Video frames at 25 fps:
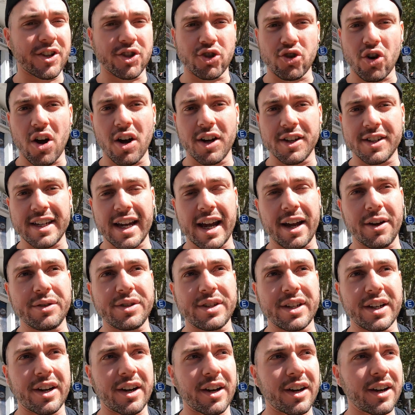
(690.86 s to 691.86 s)
strong
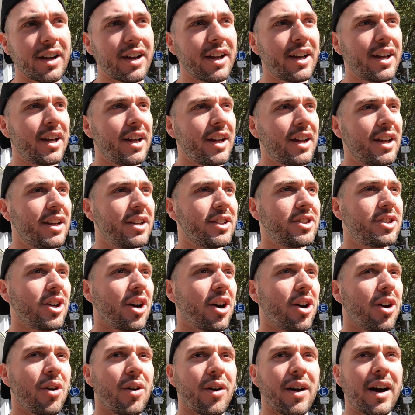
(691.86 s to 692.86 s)
sounds here.
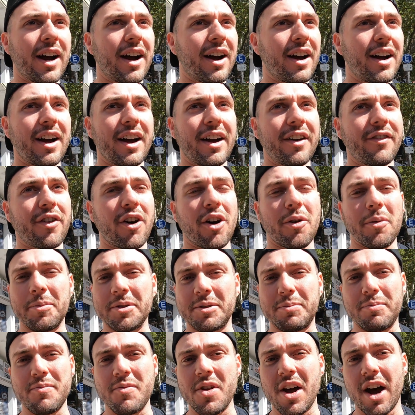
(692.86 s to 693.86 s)
So I've
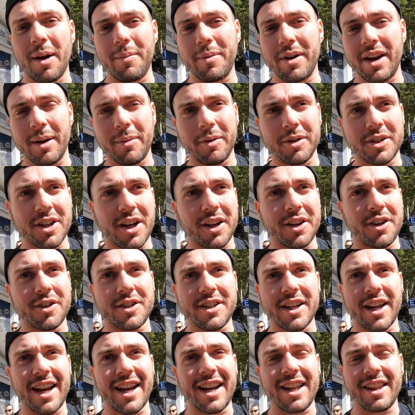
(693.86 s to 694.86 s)
almost not been able to
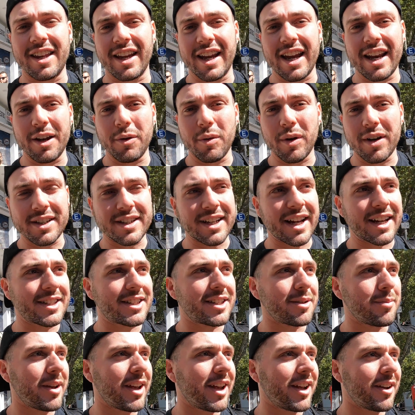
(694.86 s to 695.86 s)
understand anything anyone says
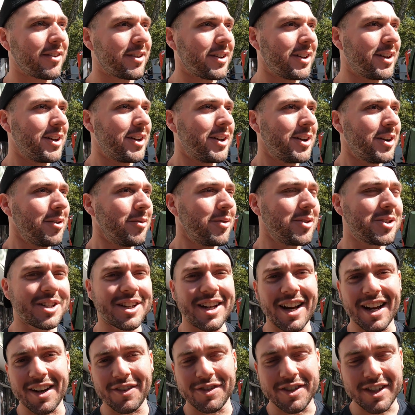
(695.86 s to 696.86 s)
to me, which is
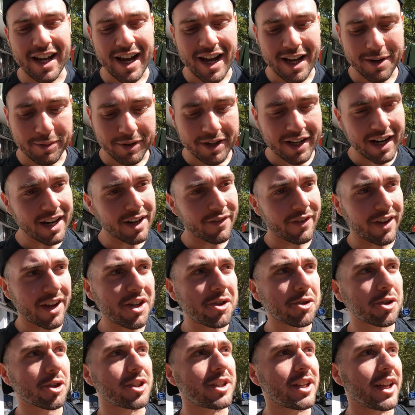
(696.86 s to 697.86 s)
kind of sad, but kind of
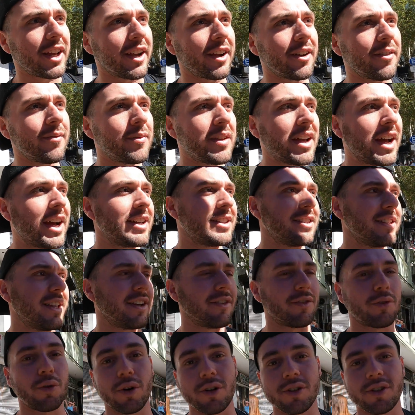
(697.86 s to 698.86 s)
interesting, as they
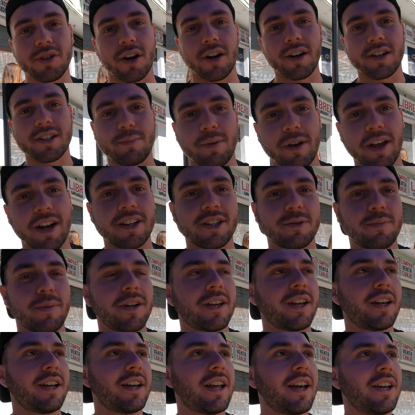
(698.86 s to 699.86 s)
of course are a
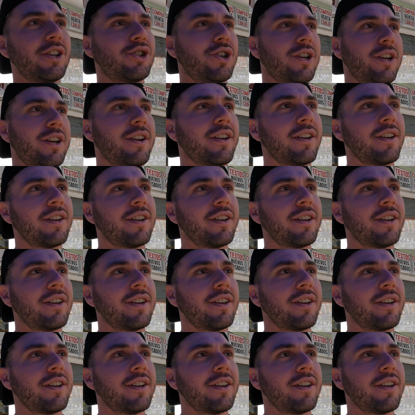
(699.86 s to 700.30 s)
Spanish-speaking nation.